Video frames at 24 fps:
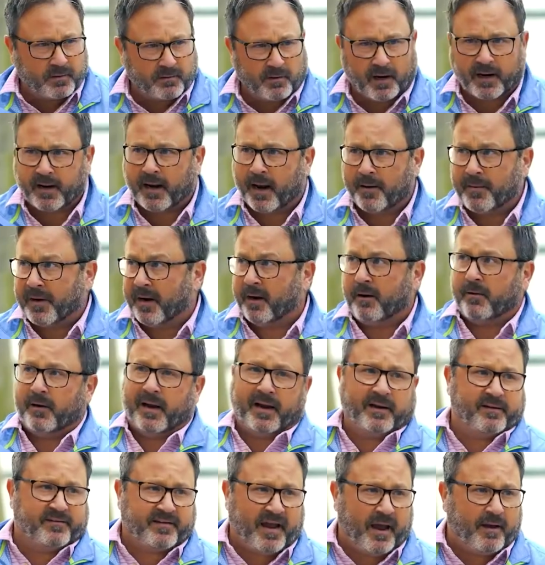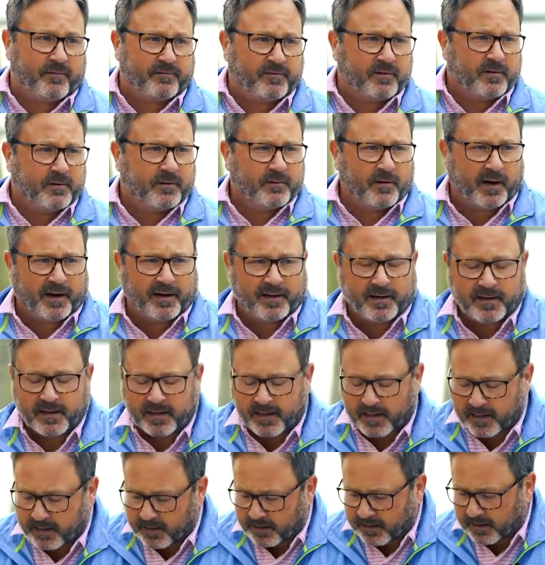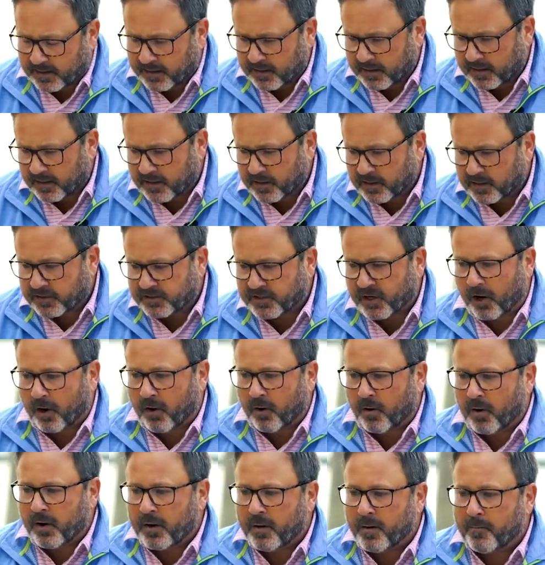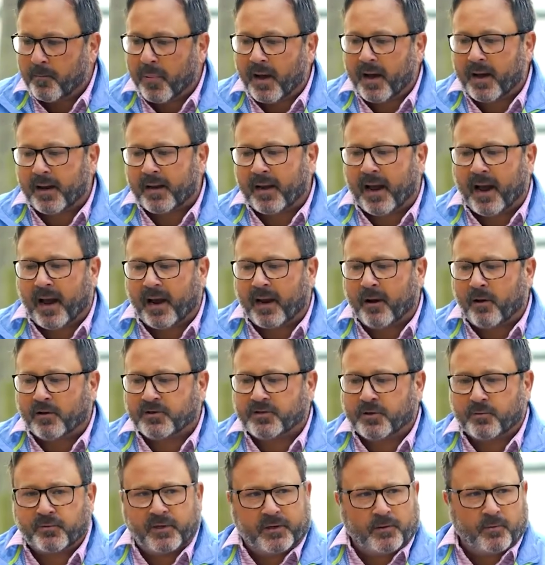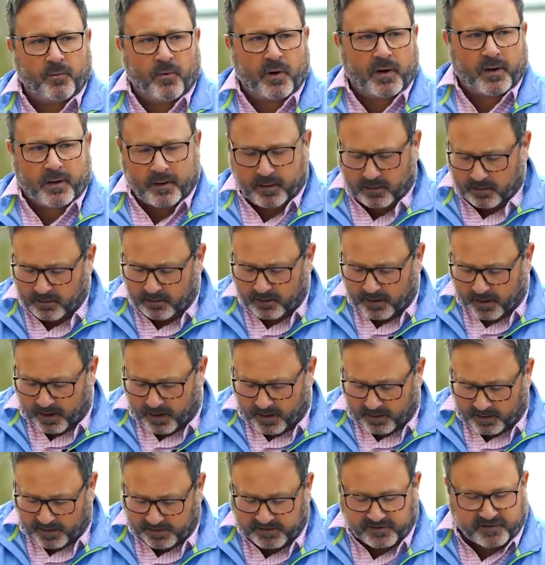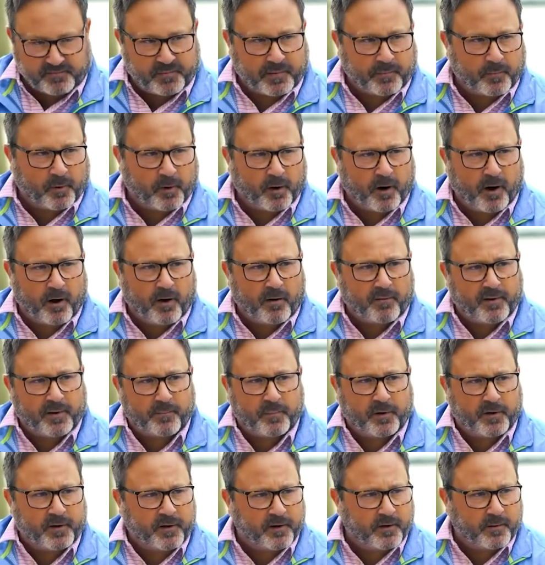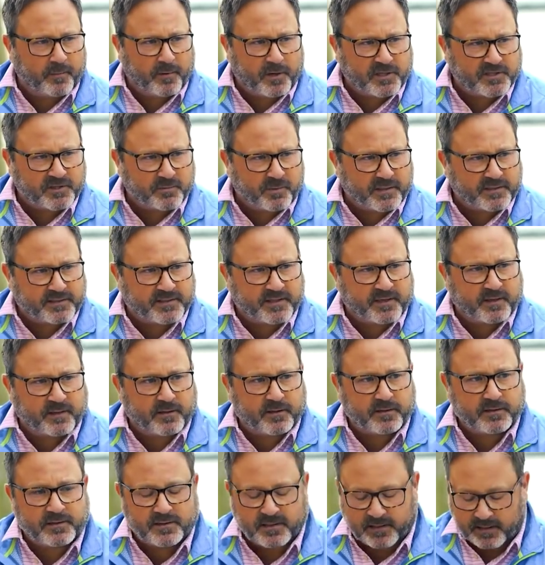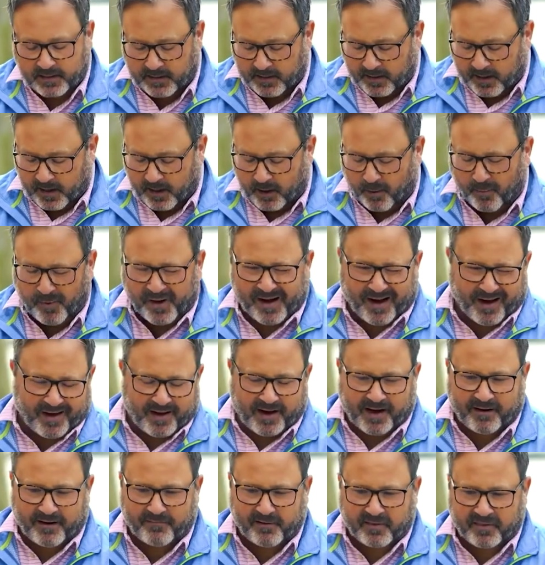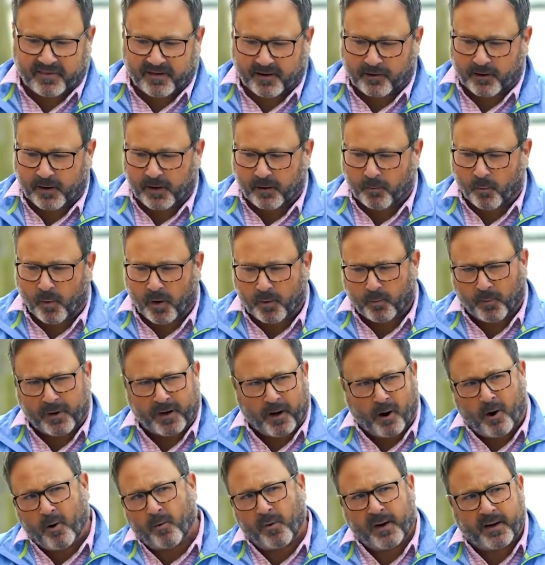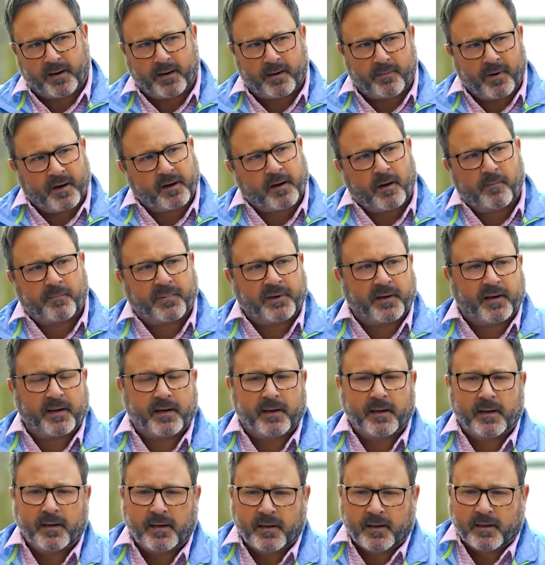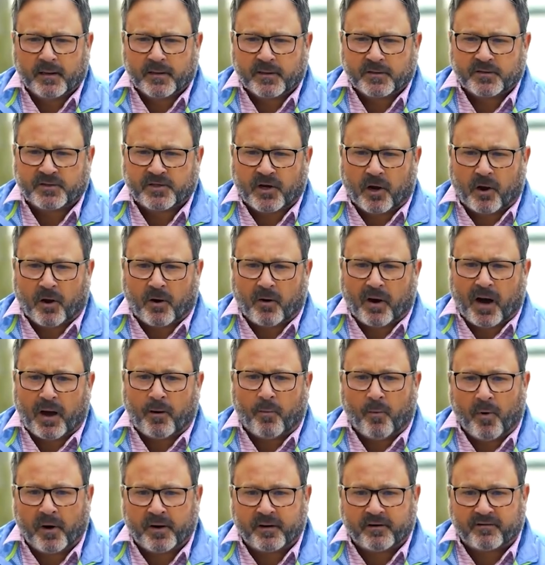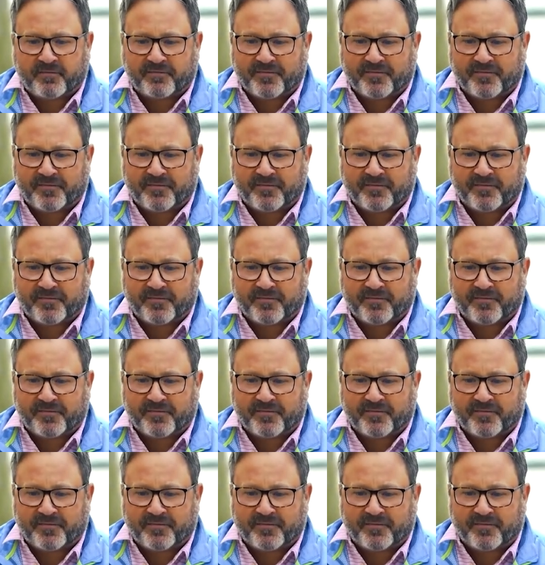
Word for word: right? I mean, I already had this house, right? So, but I also didn't want to uh, let these people go. They put in their blood, sweat, tears you know, we kind of have a theory, one win, all win at my company. So I wanted to